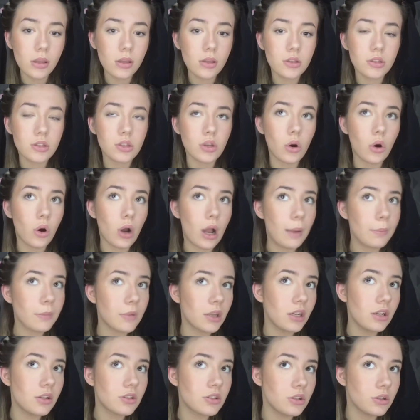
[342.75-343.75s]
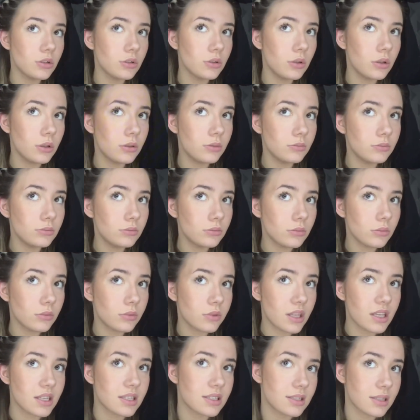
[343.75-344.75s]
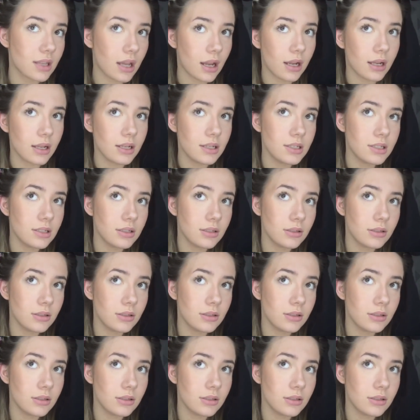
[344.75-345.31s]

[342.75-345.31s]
So I'm going to do this side,